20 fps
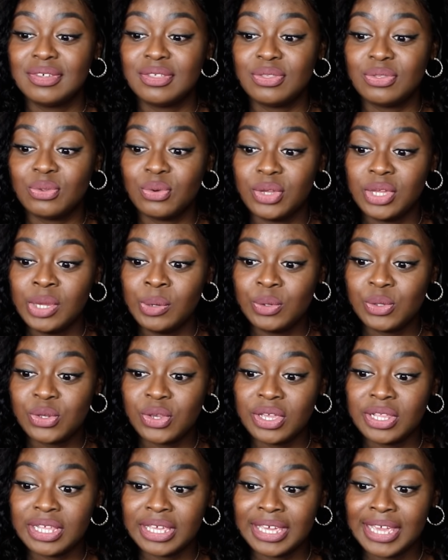Thought he was
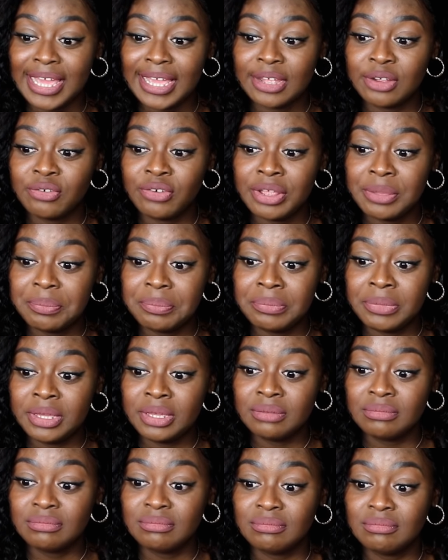going to gang rape
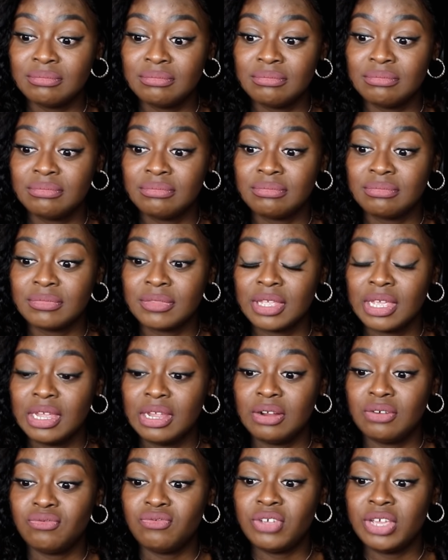me,
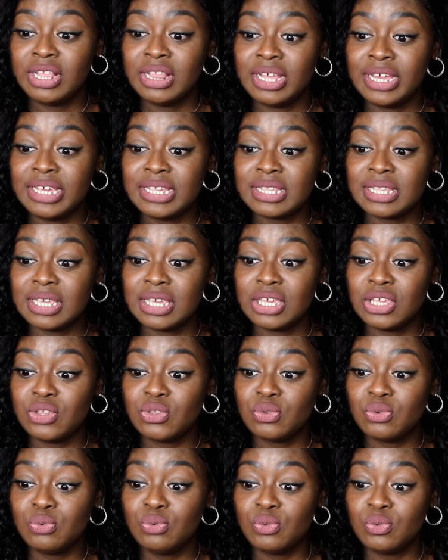realized that his
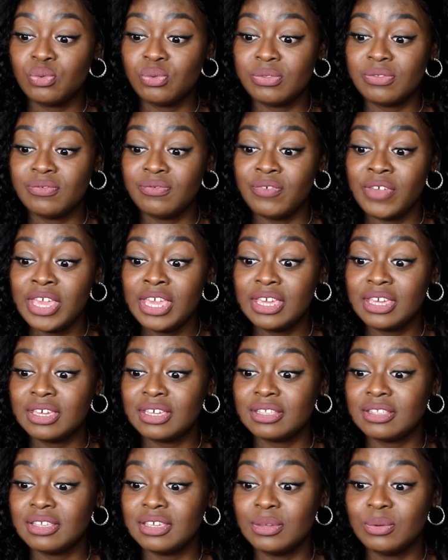tooth was
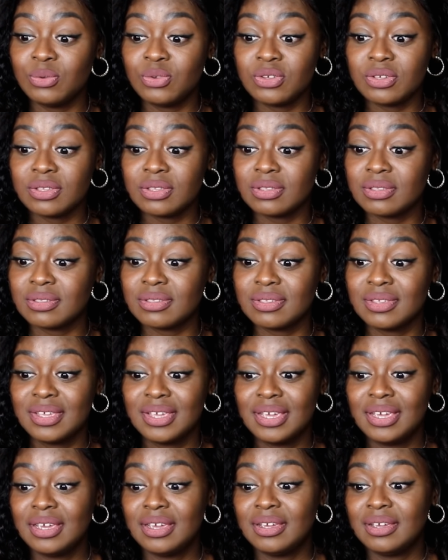fake and he was just
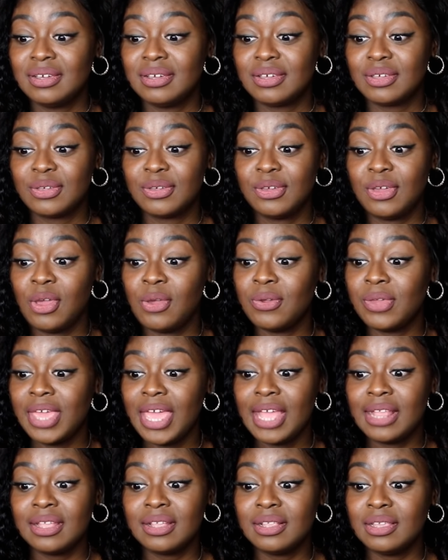
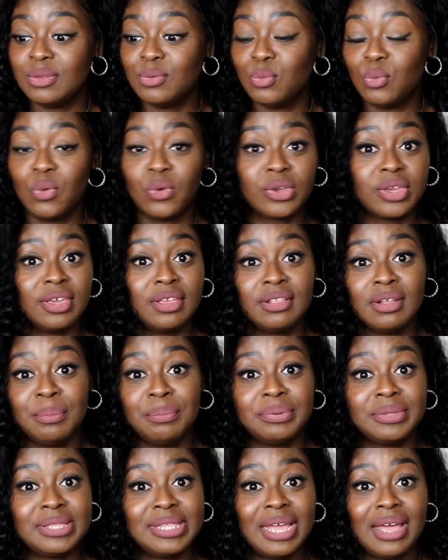coke-headedly walking
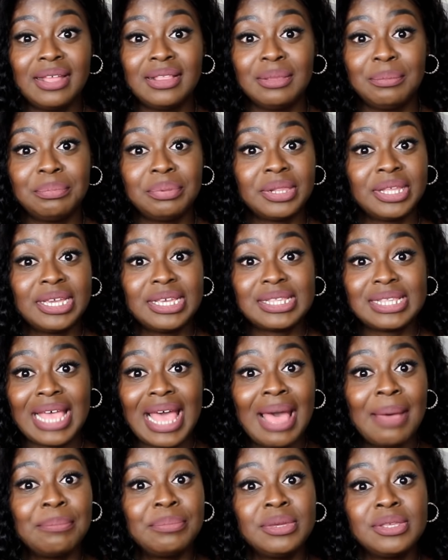up and down the place,
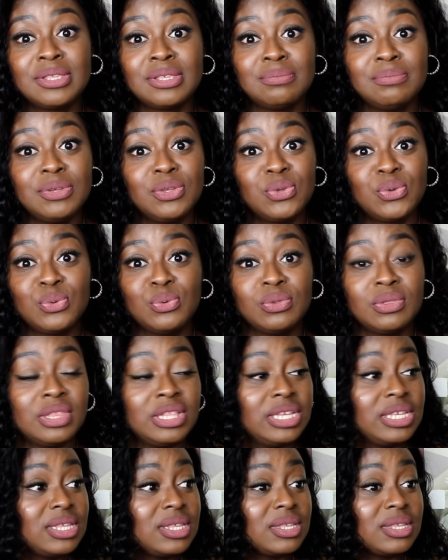happy to be
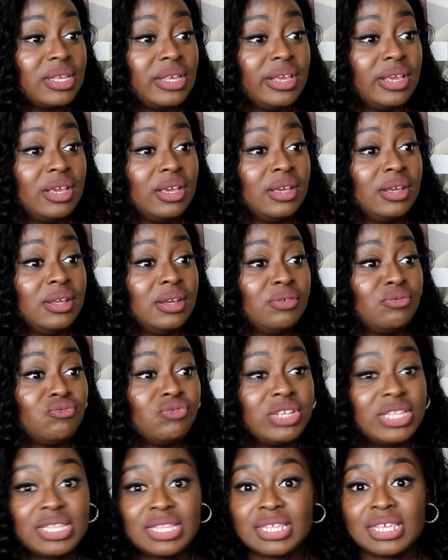toothless,
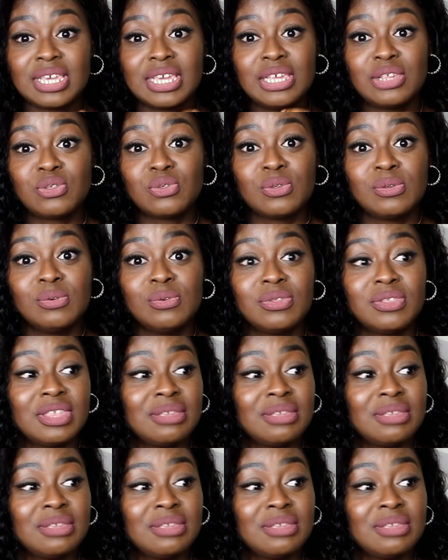rinsing his tooth